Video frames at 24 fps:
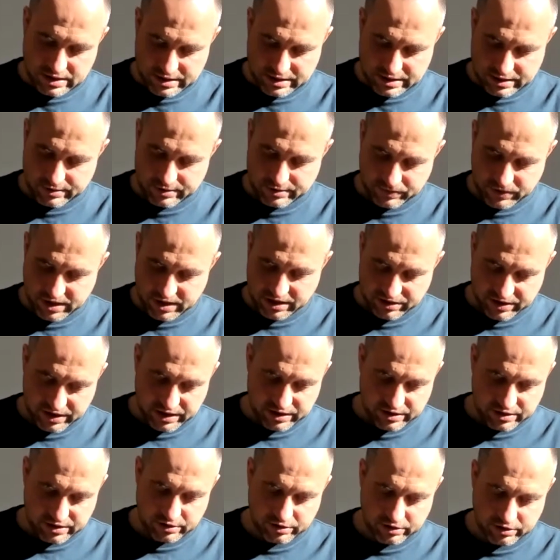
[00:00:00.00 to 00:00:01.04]
I think
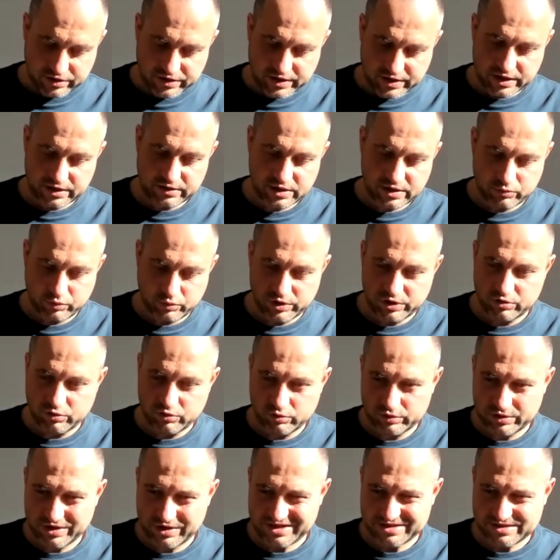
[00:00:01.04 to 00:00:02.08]
another thing that we
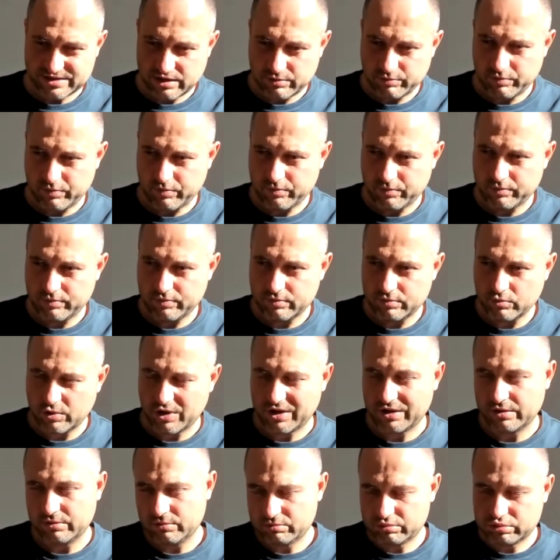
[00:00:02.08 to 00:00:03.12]
do, that's not,
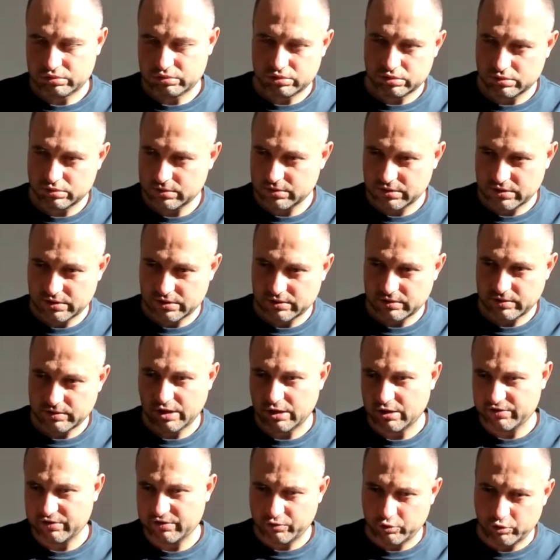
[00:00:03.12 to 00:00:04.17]
well, a
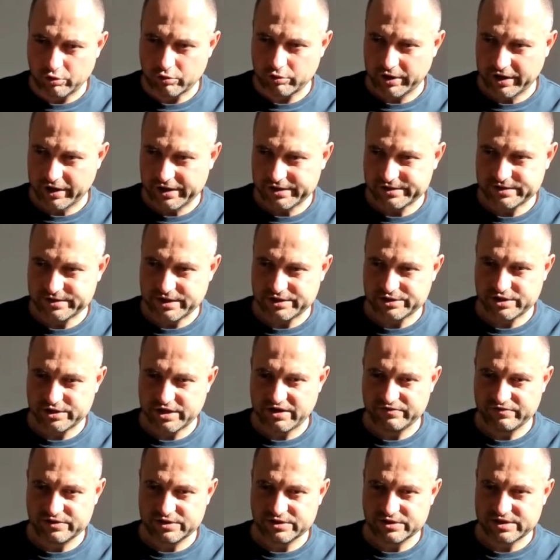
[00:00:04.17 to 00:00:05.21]
lot of good organizations
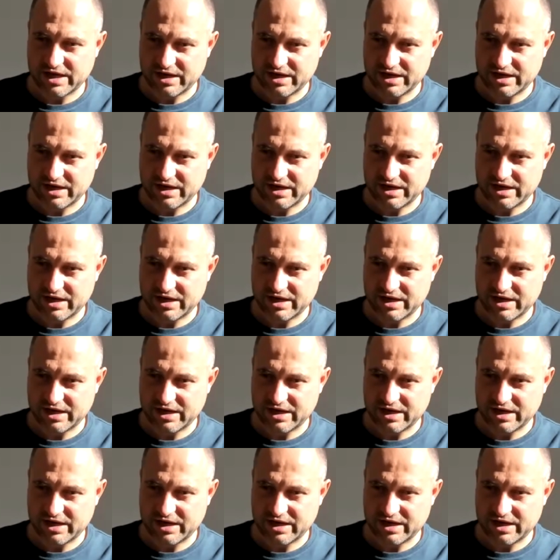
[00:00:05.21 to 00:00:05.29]
have this.